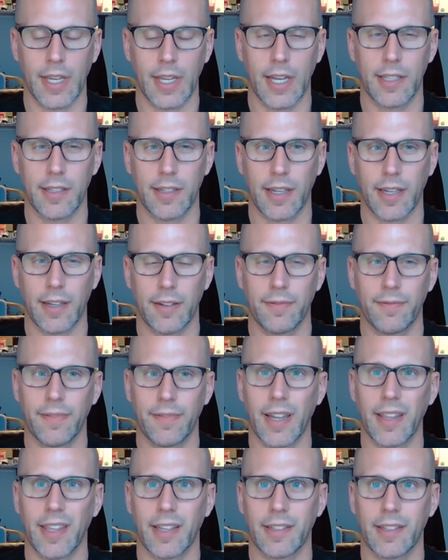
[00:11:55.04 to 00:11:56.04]
it's like
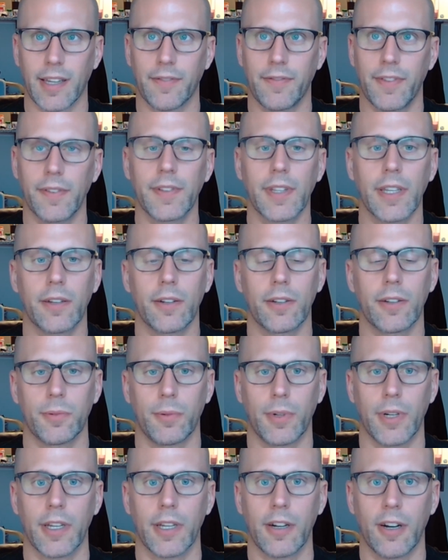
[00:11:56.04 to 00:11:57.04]
I think it's like 15 or
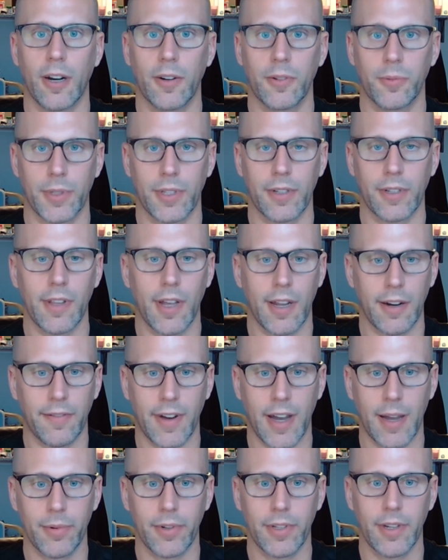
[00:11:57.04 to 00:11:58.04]
20 carbs, but there's a lot of
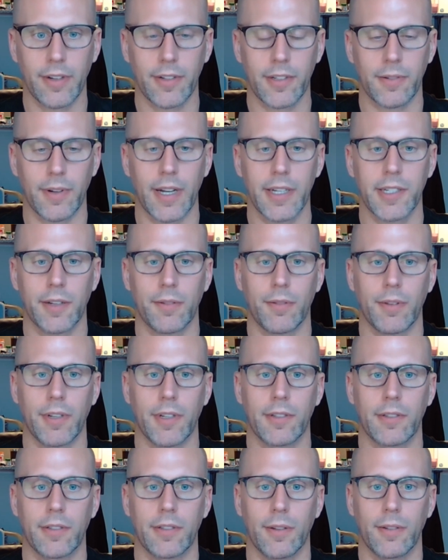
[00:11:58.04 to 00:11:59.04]
fiber in there. So I generally
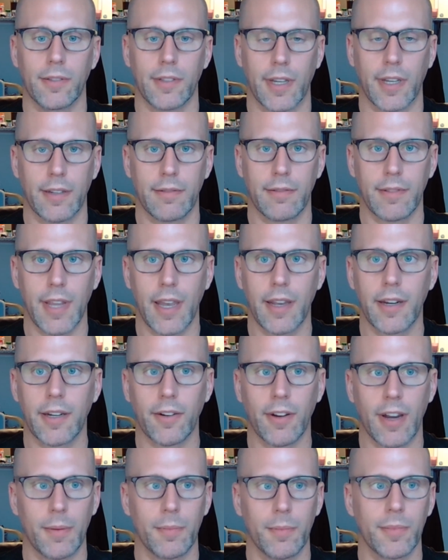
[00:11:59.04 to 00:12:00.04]
just dose like 10
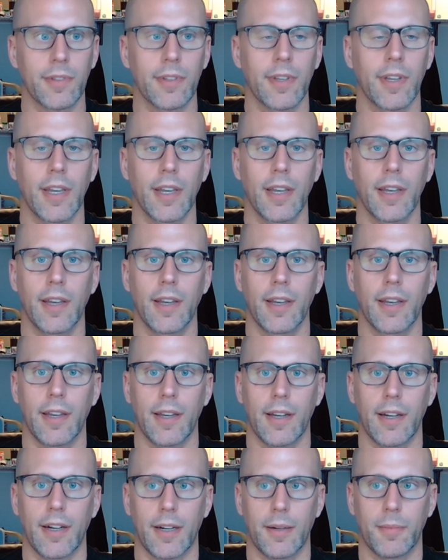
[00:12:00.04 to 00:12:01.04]
grams
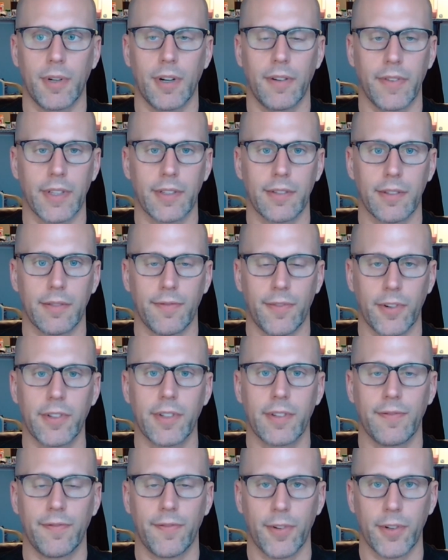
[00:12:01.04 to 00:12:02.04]

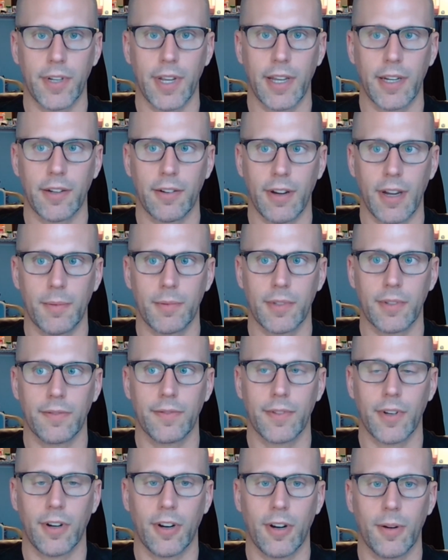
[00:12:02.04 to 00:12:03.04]
for 10 grams
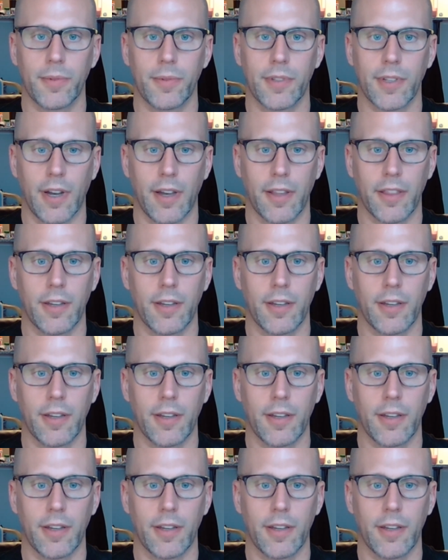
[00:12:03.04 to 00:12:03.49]
of carbs